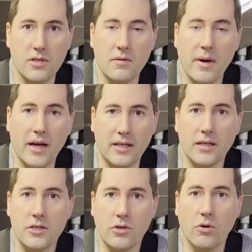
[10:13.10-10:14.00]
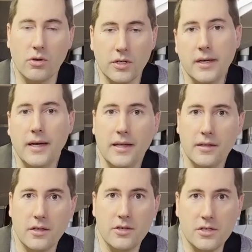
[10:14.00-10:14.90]
in the back in each corner
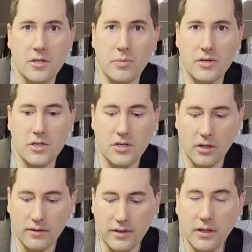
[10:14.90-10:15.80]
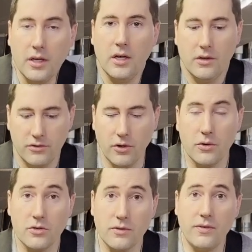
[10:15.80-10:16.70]
that adjust the position of it. So
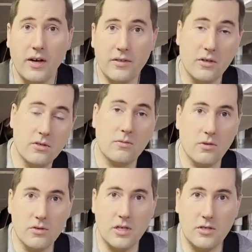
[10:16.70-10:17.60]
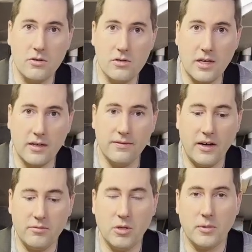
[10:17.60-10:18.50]
those are five, those, those set screws take a
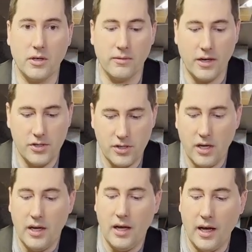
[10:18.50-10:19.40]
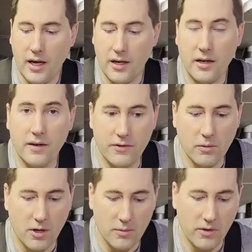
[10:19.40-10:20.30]
five millimeter wrench, and if you
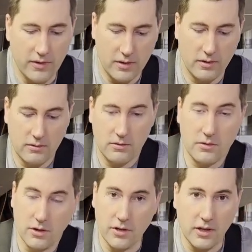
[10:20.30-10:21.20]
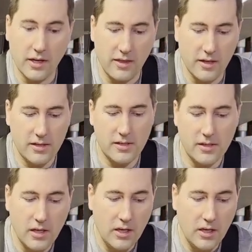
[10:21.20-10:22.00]
want to move it, turn it like this,